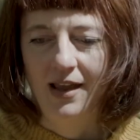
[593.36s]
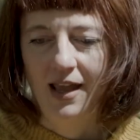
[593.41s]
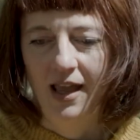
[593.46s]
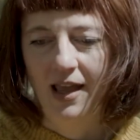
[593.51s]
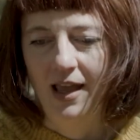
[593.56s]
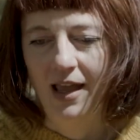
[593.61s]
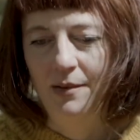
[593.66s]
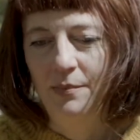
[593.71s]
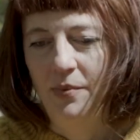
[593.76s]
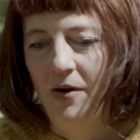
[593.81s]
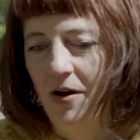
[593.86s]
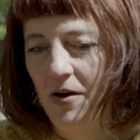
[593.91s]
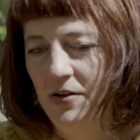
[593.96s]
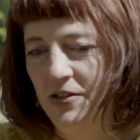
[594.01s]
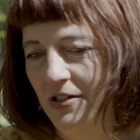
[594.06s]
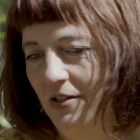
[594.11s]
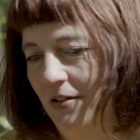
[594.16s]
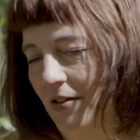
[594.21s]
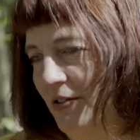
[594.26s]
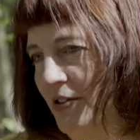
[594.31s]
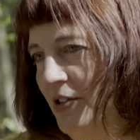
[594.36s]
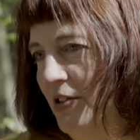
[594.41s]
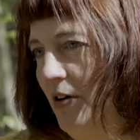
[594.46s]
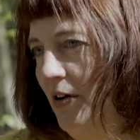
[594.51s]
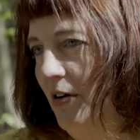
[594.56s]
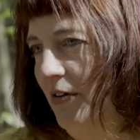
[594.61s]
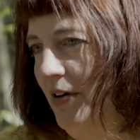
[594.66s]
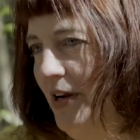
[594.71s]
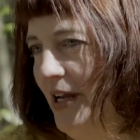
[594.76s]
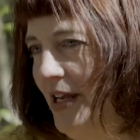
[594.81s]
in personal
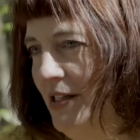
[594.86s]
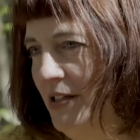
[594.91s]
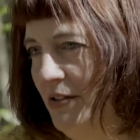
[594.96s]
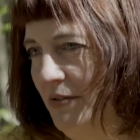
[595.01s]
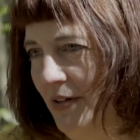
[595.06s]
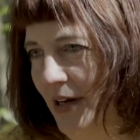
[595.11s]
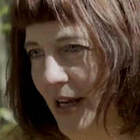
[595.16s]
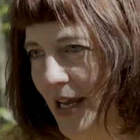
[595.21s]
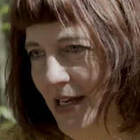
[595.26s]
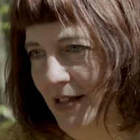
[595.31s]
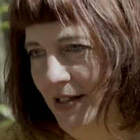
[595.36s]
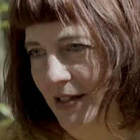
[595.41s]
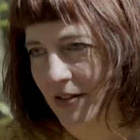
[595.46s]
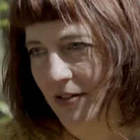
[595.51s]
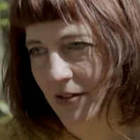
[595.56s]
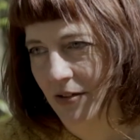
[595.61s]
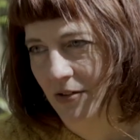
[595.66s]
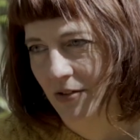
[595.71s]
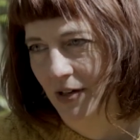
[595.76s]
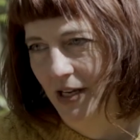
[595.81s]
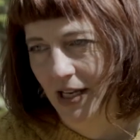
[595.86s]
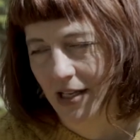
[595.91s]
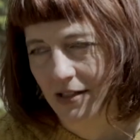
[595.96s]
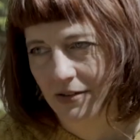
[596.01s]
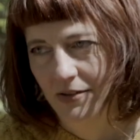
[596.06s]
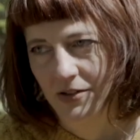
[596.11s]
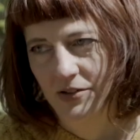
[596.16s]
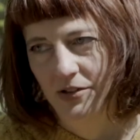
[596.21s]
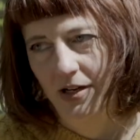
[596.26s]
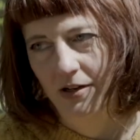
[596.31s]
stories related to trees,
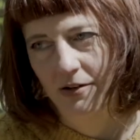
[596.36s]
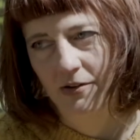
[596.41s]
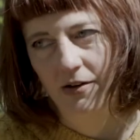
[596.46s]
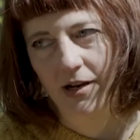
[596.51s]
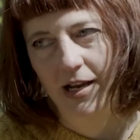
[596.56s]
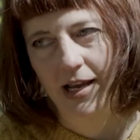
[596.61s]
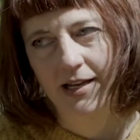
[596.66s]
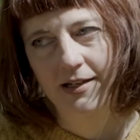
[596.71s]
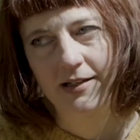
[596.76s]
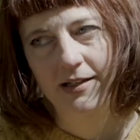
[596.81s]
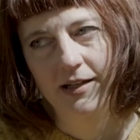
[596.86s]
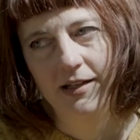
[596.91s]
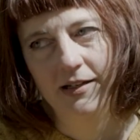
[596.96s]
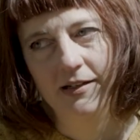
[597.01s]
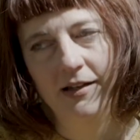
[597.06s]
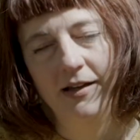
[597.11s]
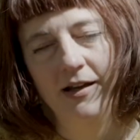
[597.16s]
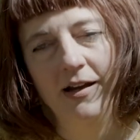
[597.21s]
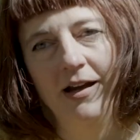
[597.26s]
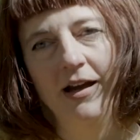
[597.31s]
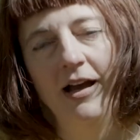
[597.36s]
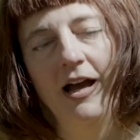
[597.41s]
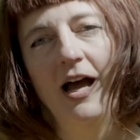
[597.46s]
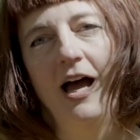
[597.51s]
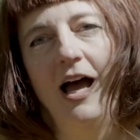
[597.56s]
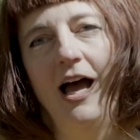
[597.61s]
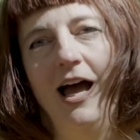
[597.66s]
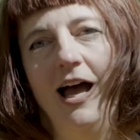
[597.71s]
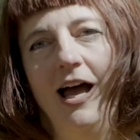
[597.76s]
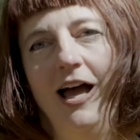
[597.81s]
which I collected.
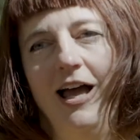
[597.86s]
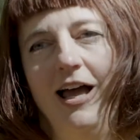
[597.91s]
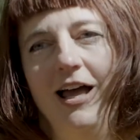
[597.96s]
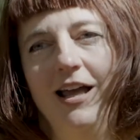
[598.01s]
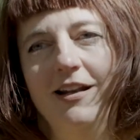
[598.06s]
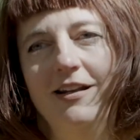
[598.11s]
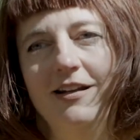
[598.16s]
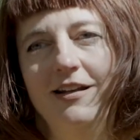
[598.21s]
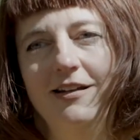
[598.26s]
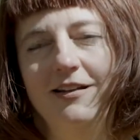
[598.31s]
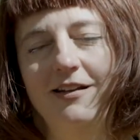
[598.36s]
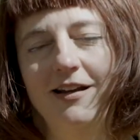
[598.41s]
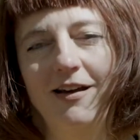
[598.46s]
And